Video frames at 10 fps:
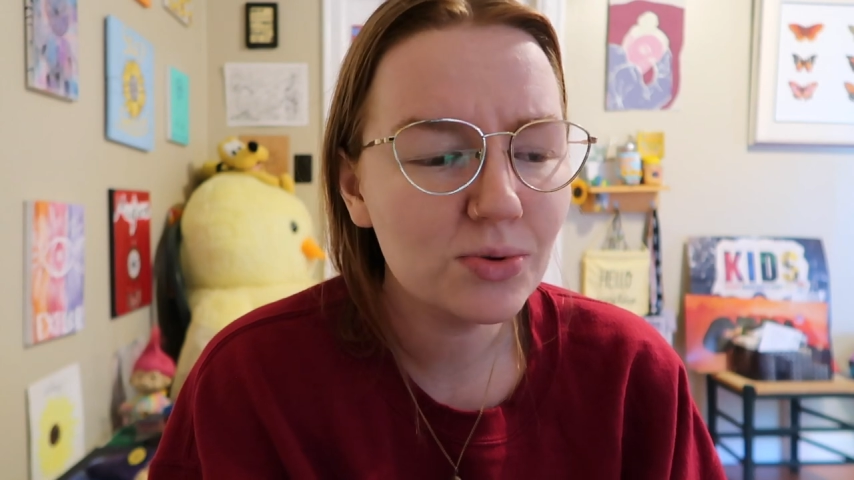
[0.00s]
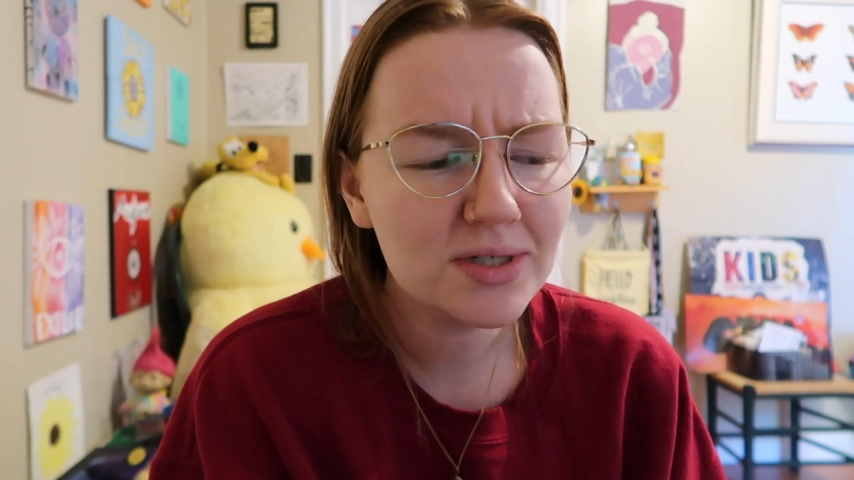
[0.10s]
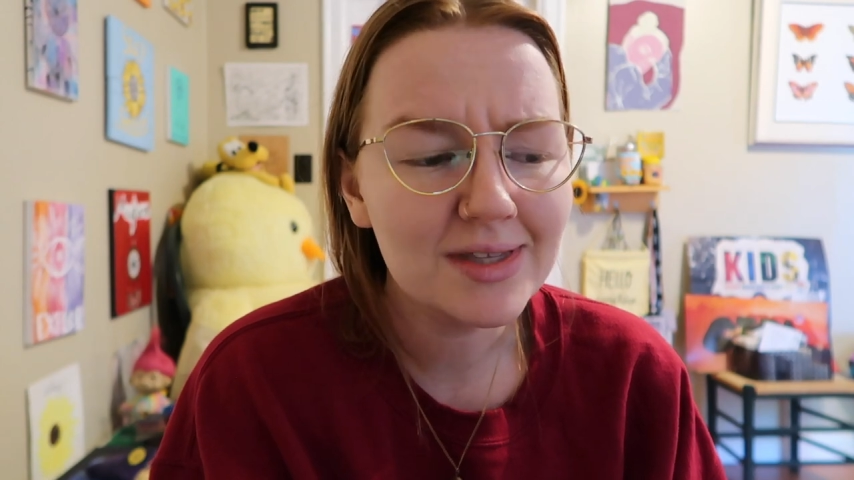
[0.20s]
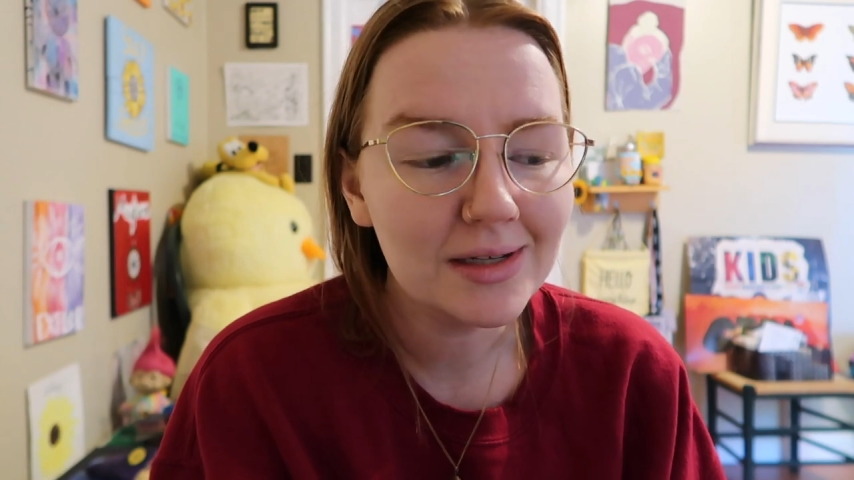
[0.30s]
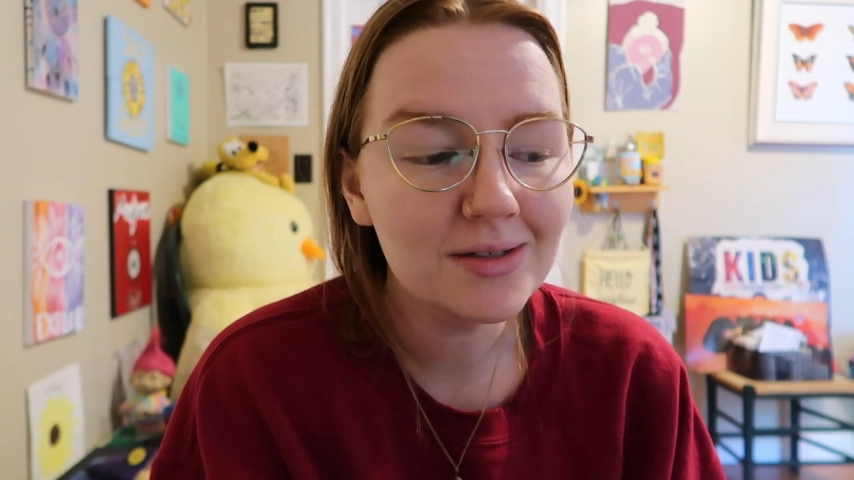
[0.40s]
there
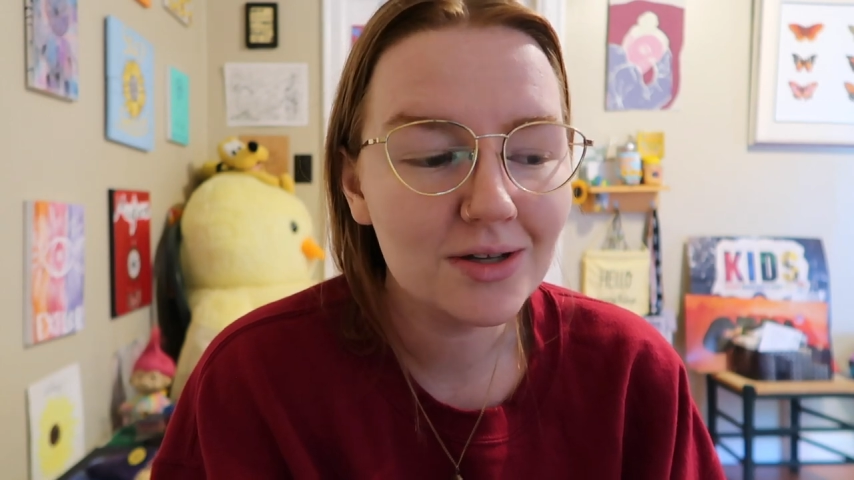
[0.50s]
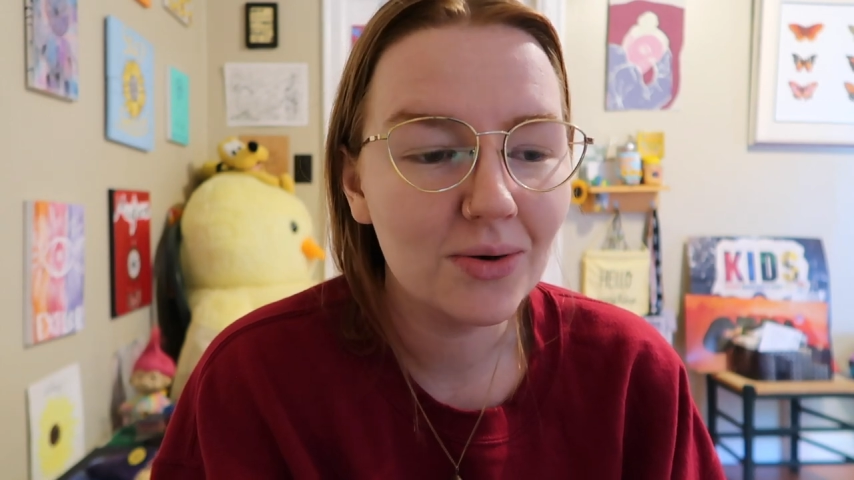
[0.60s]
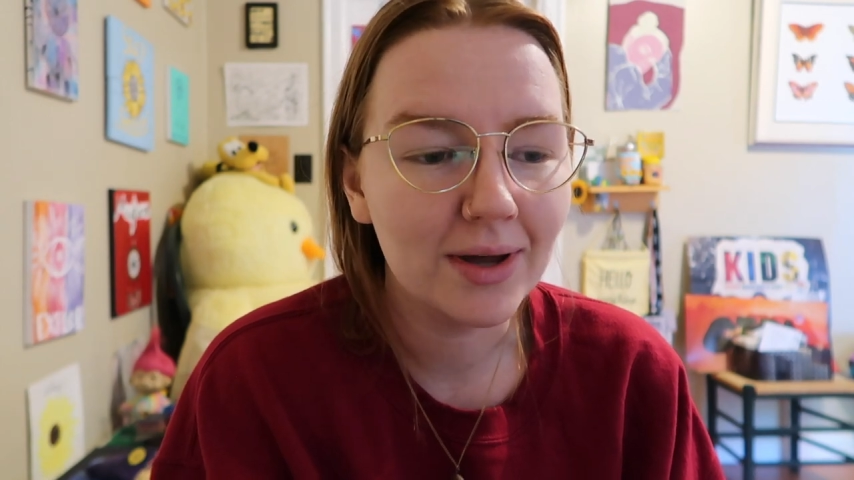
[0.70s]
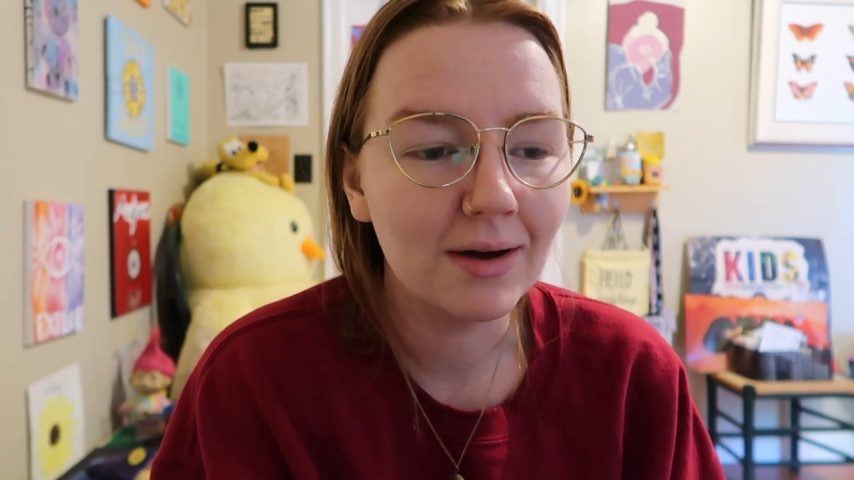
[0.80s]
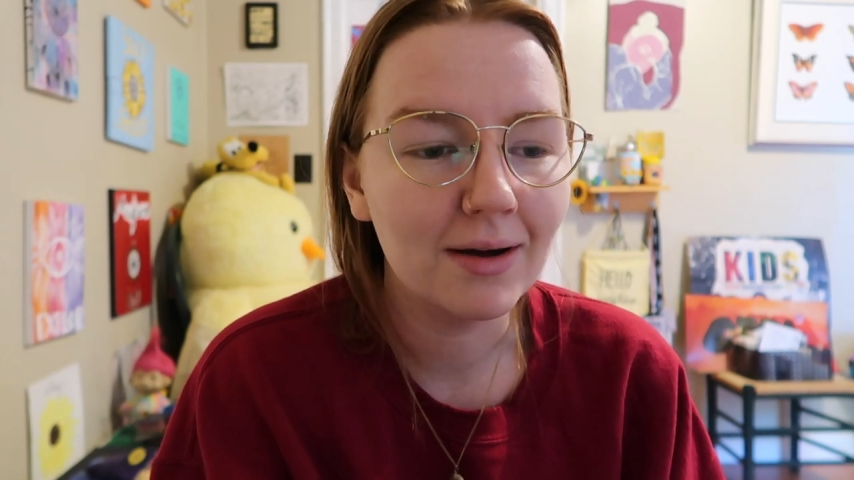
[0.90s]
was things
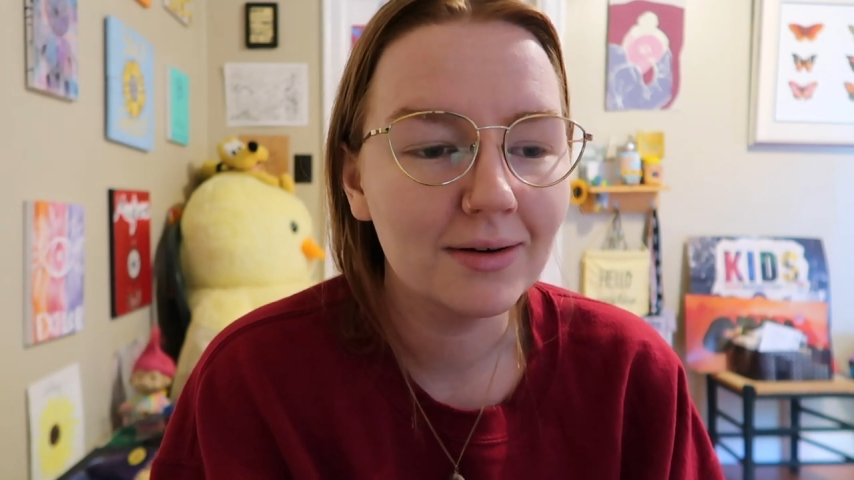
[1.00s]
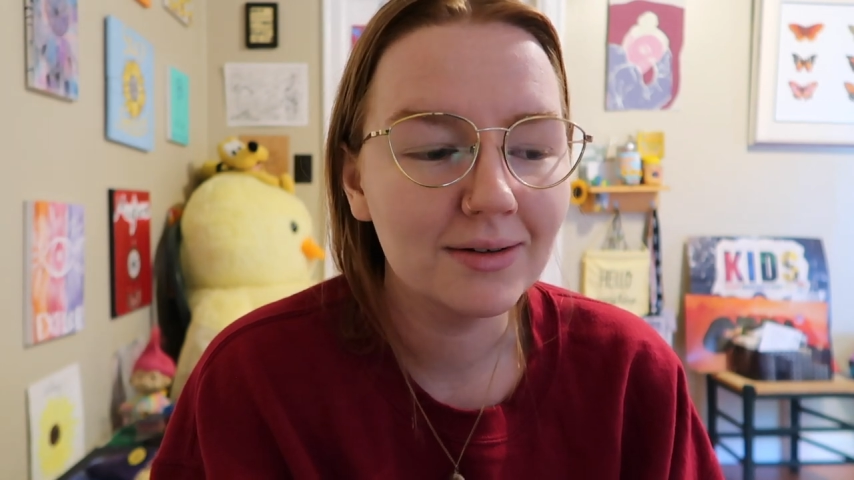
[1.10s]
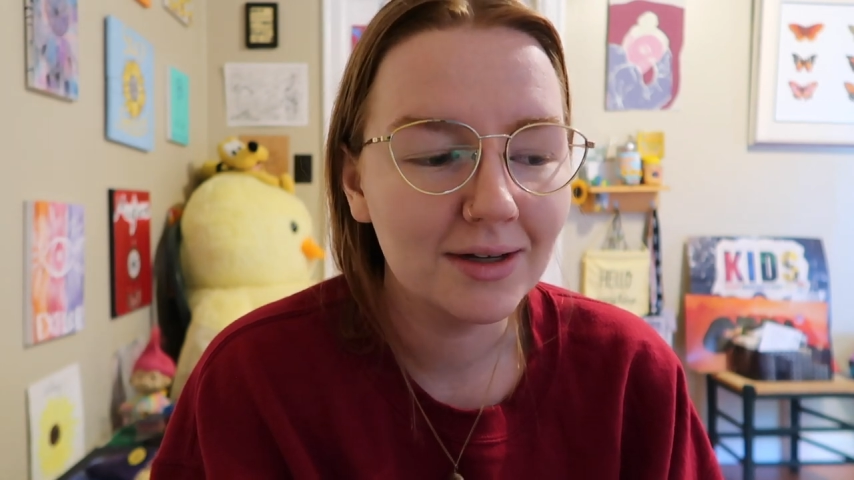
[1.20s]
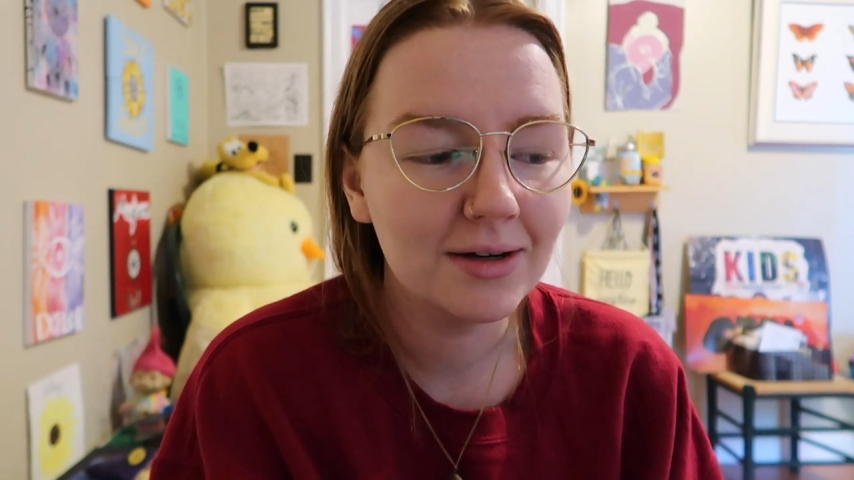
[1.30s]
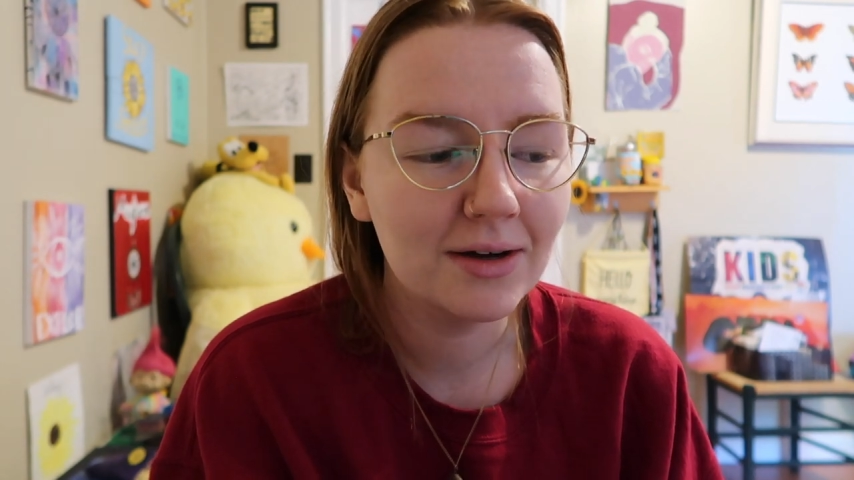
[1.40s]
going
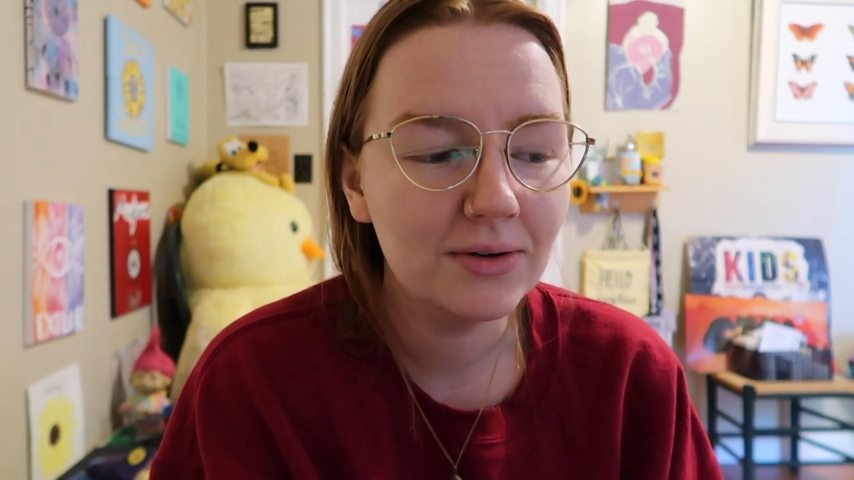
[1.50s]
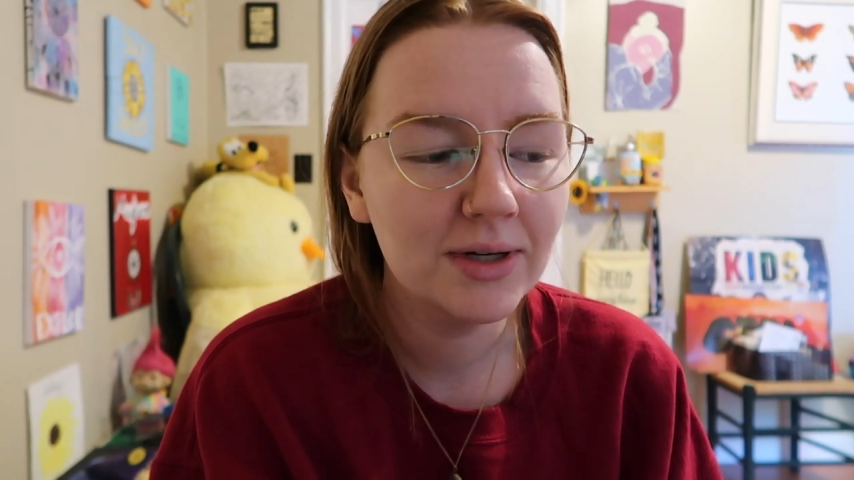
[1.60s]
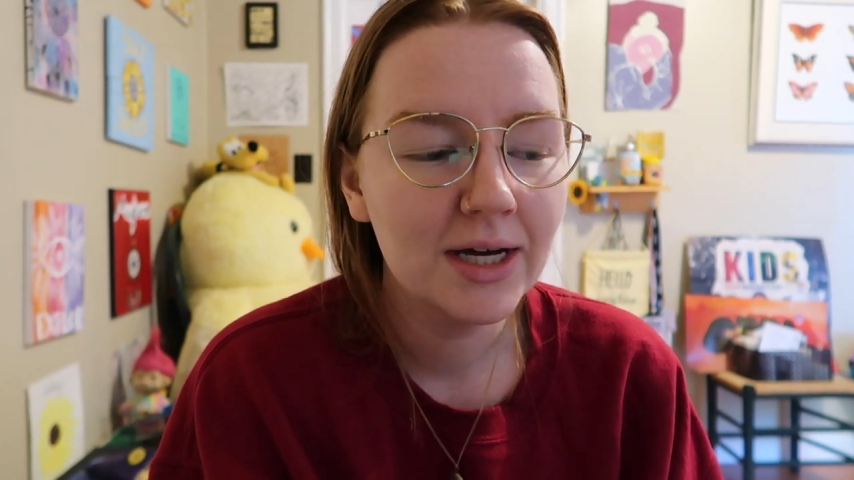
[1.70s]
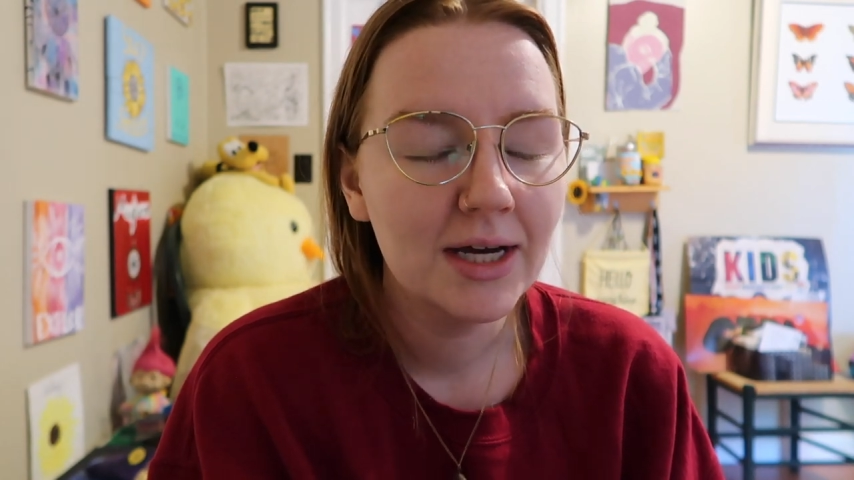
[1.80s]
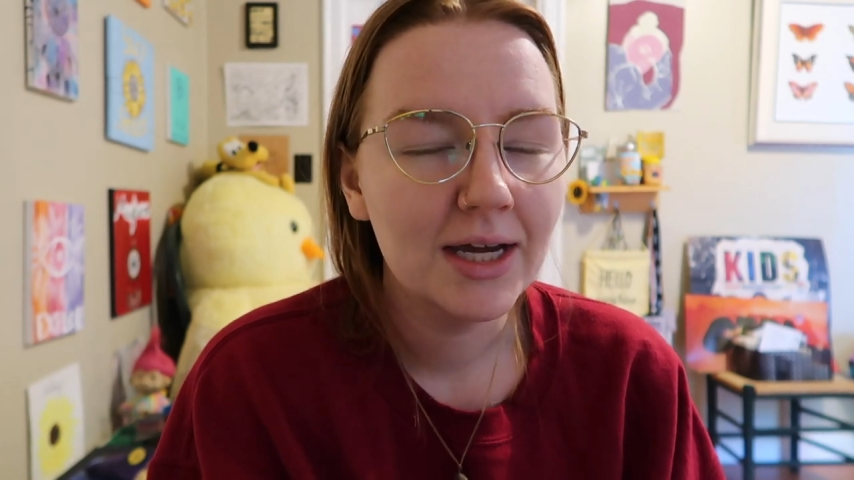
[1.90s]
on, you know?